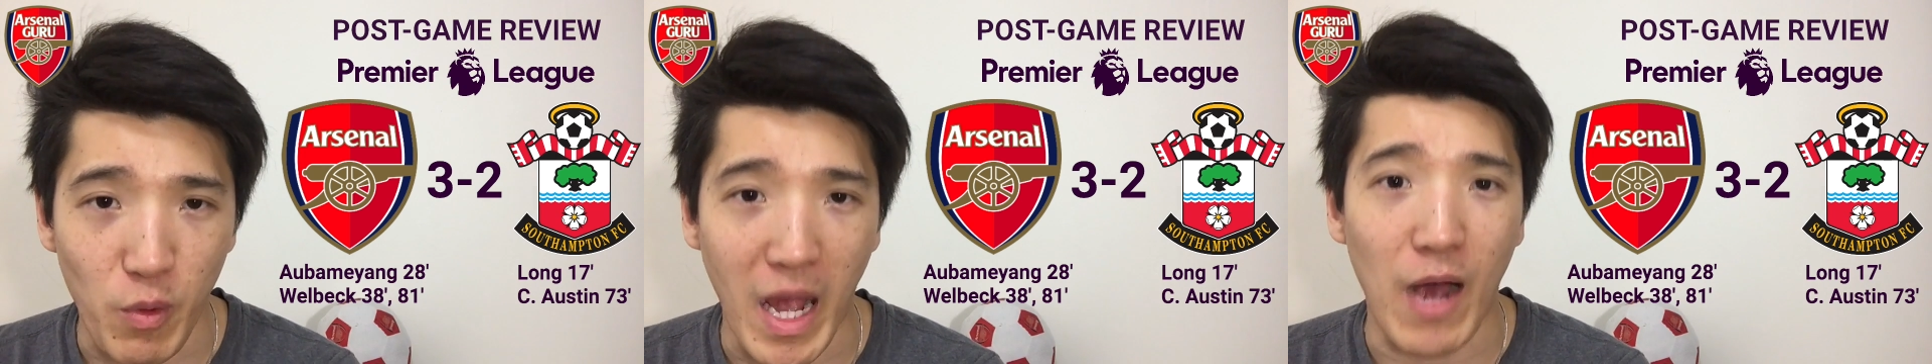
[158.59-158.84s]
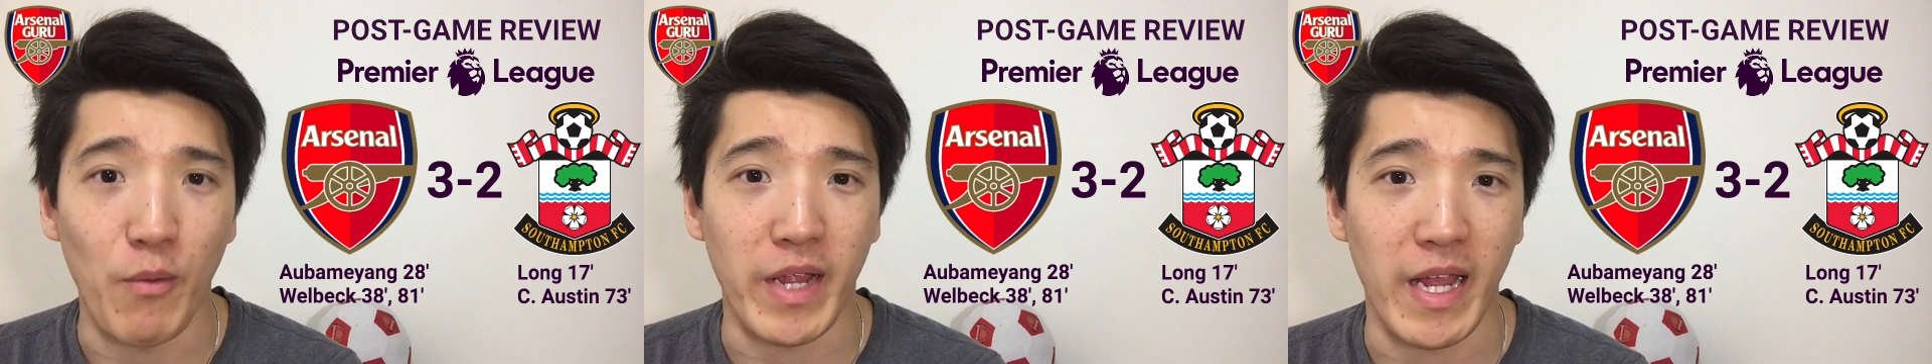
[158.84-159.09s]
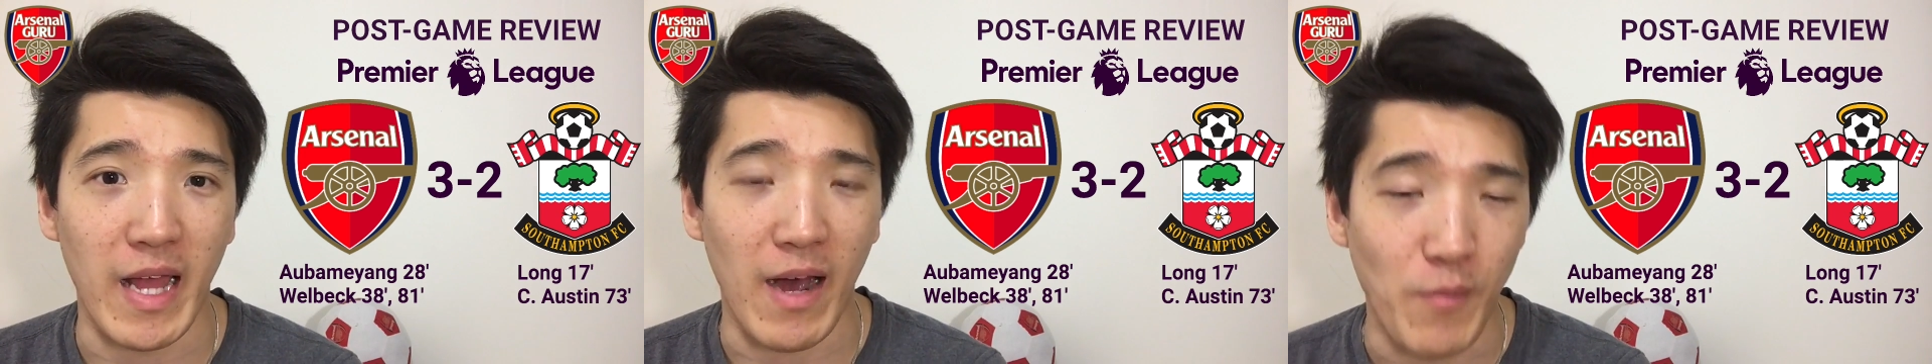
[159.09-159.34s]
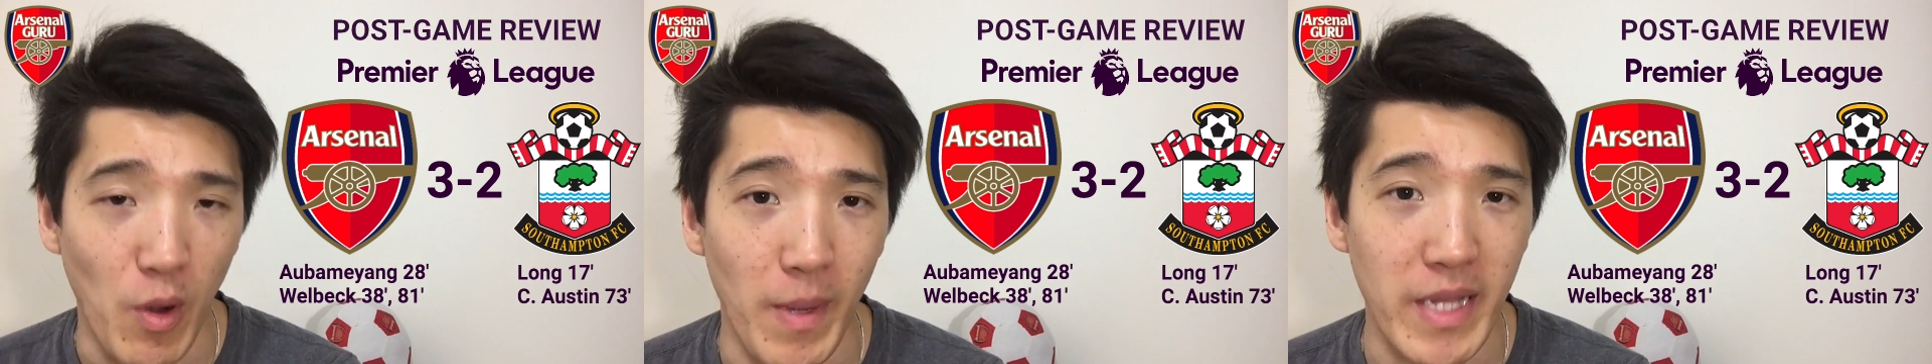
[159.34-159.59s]
how we get our
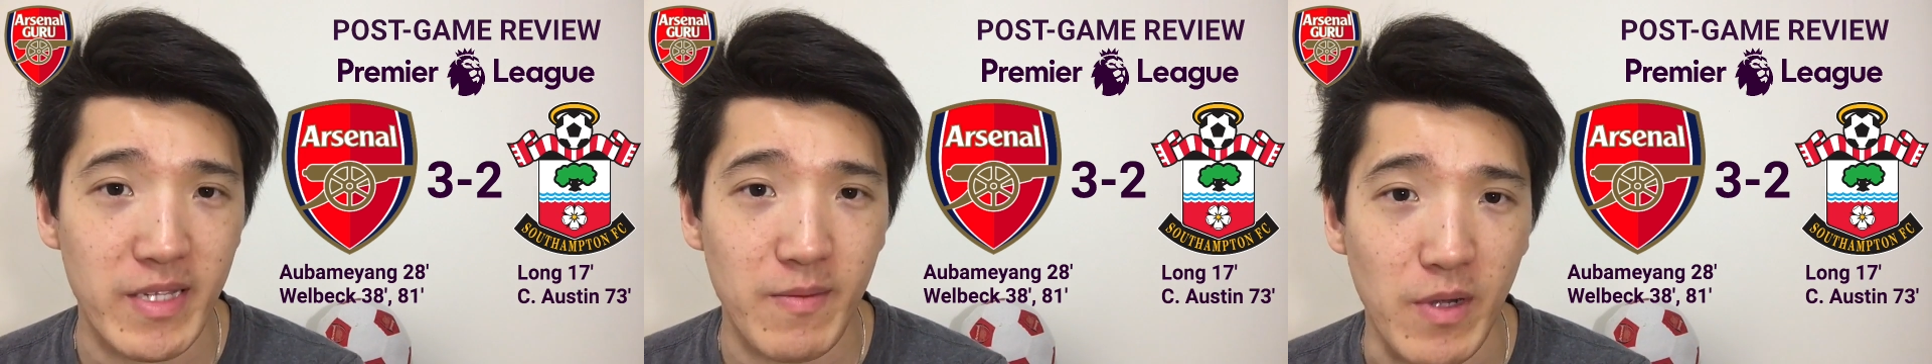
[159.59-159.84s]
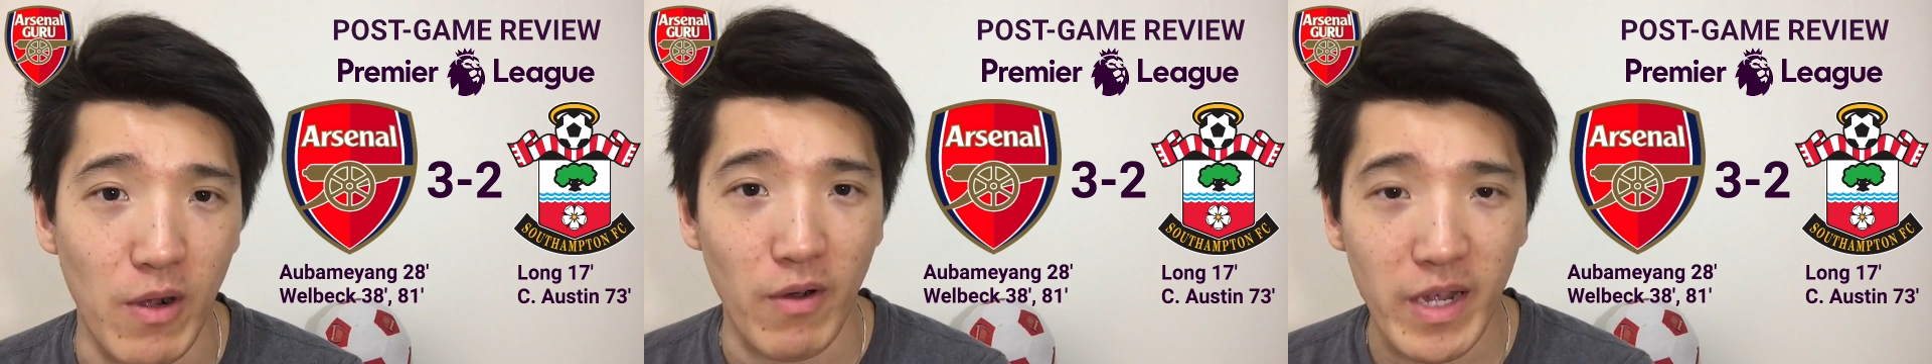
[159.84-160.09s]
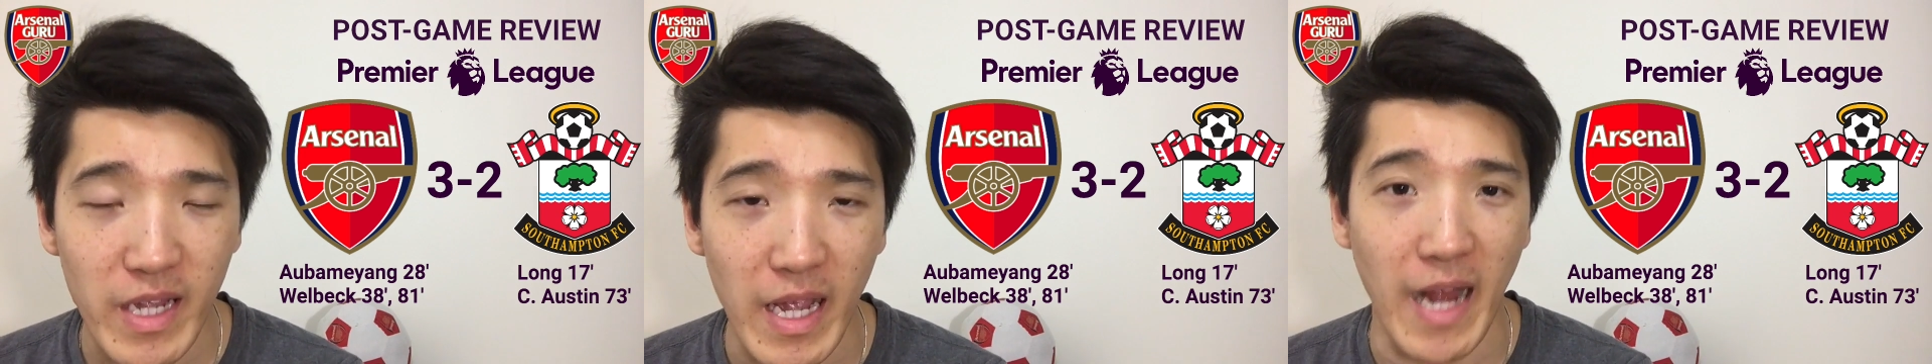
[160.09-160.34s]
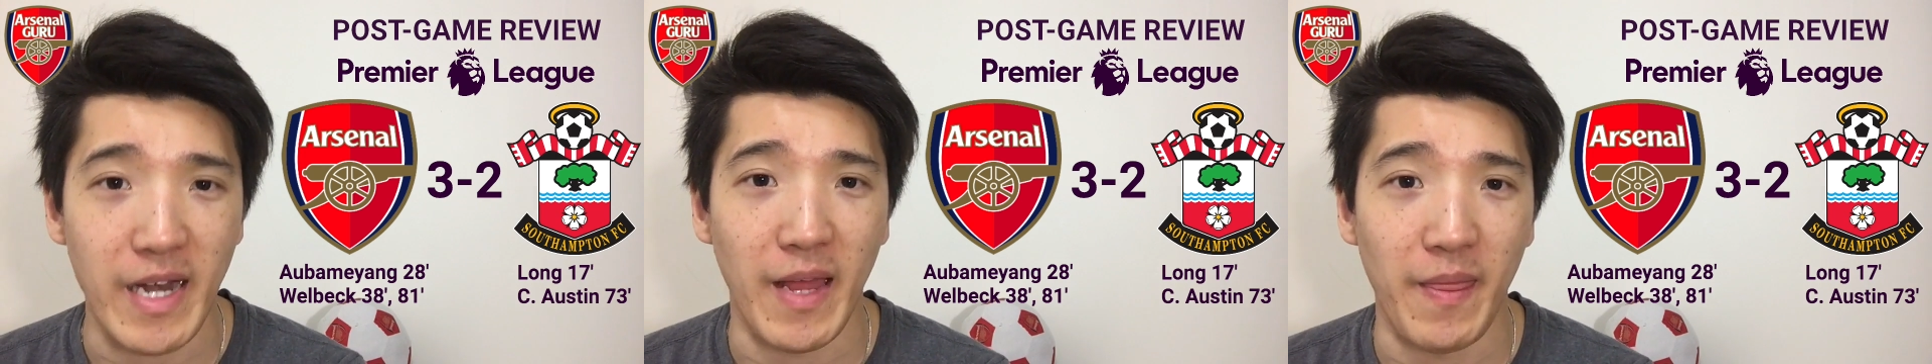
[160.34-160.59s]
momentum going,
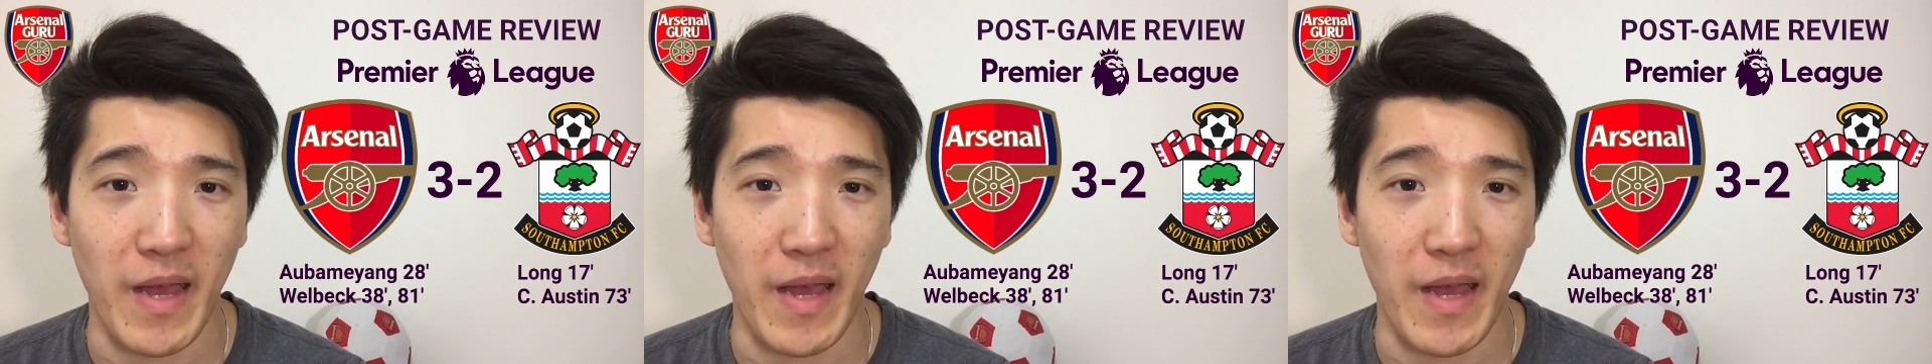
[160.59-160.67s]
and then